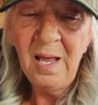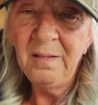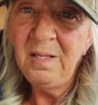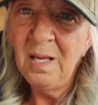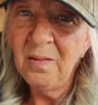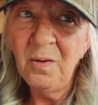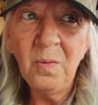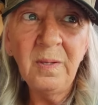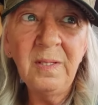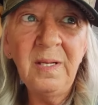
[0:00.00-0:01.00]
And the other
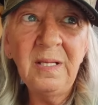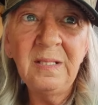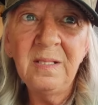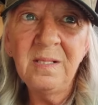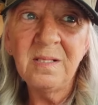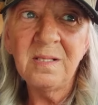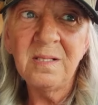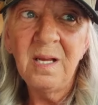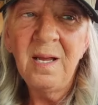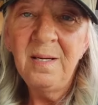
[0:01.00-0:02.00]
one is